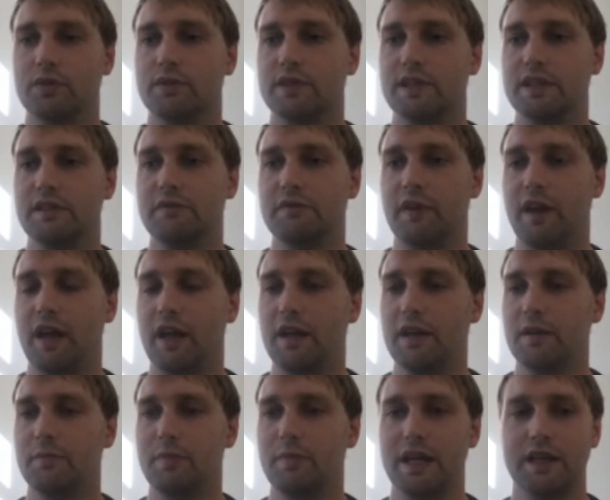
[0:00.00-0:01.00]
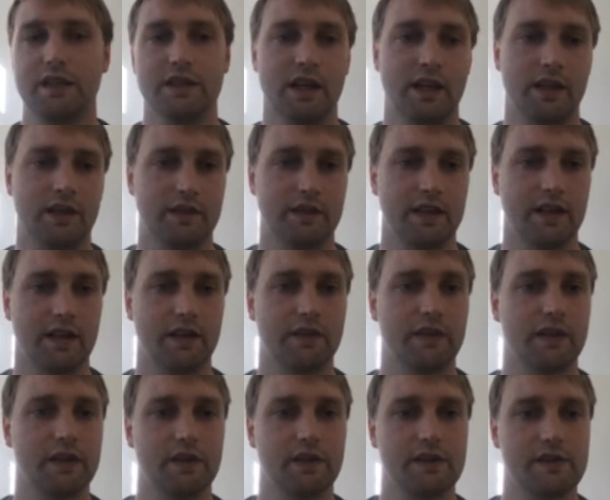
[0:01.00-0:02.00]
DeFi mania that I
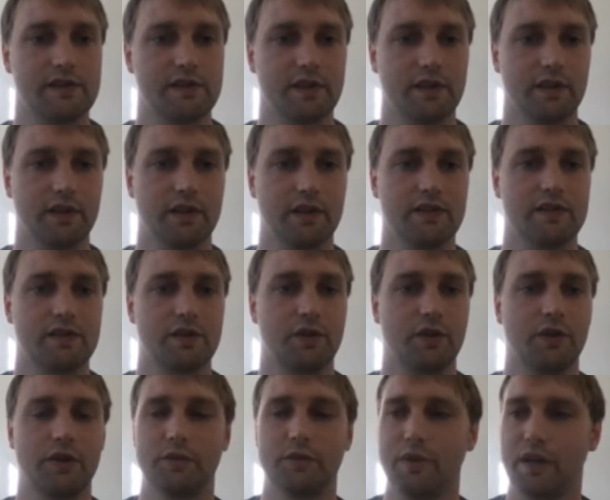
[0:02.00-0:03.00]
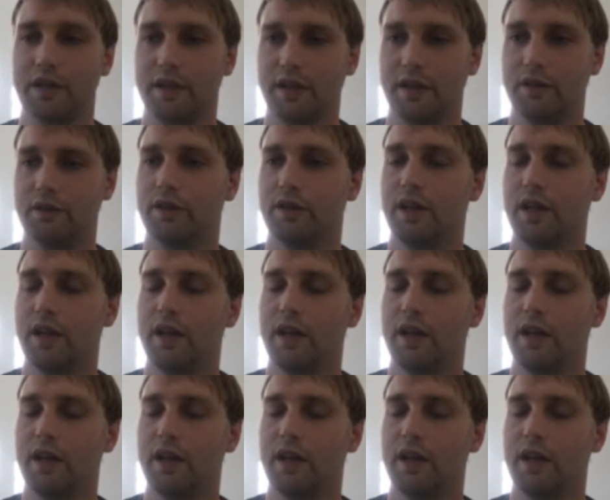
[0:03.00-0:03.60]
think is occurring right now